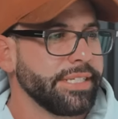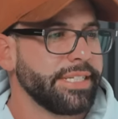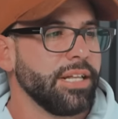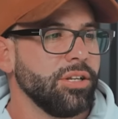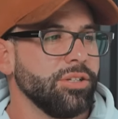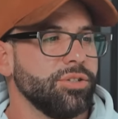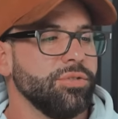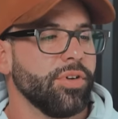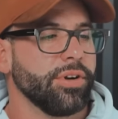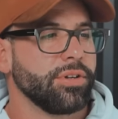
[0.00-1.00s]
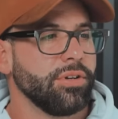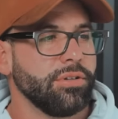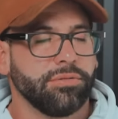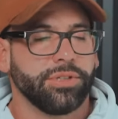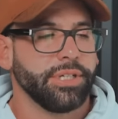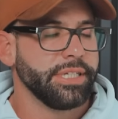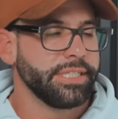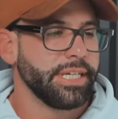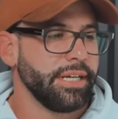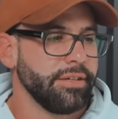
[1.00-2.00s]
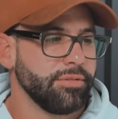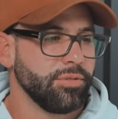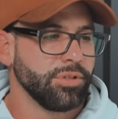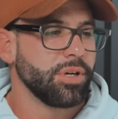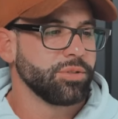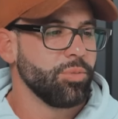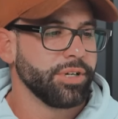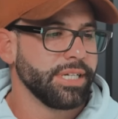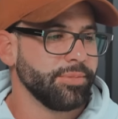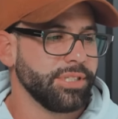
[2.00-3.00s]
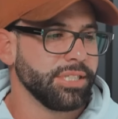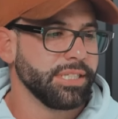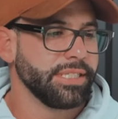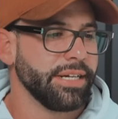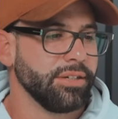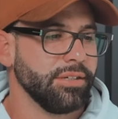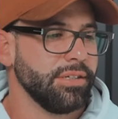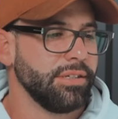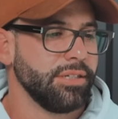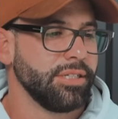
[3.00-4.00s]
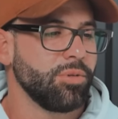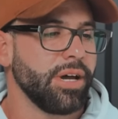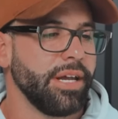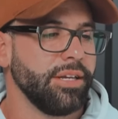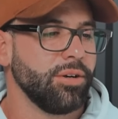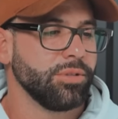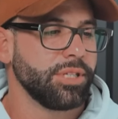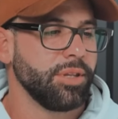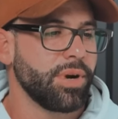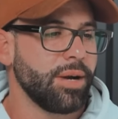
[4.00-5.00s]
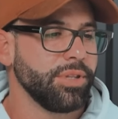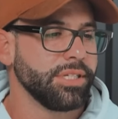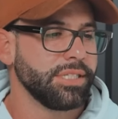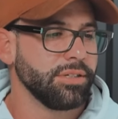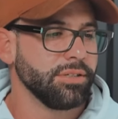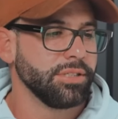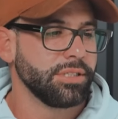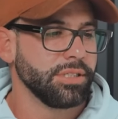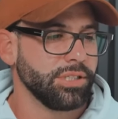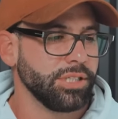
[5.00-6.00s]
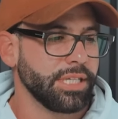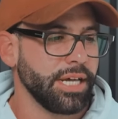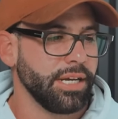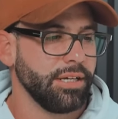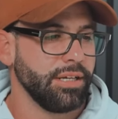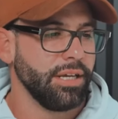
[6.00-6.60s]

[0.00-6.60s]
to stay a little too vertical during the descent. Let's watch it one more time. It's just a single. That's why, you know, so the problem with the singles is just that